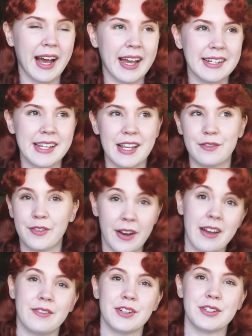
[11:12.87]
I take
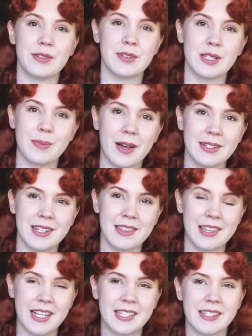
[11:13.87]
forever to respond to
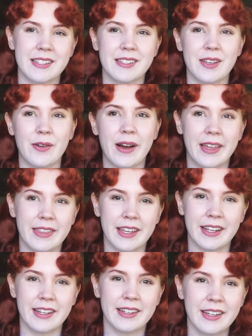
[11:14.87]
things. So I
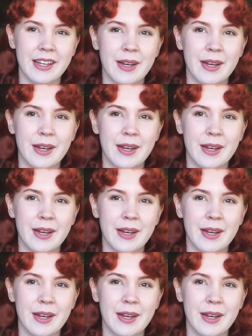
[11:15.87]
think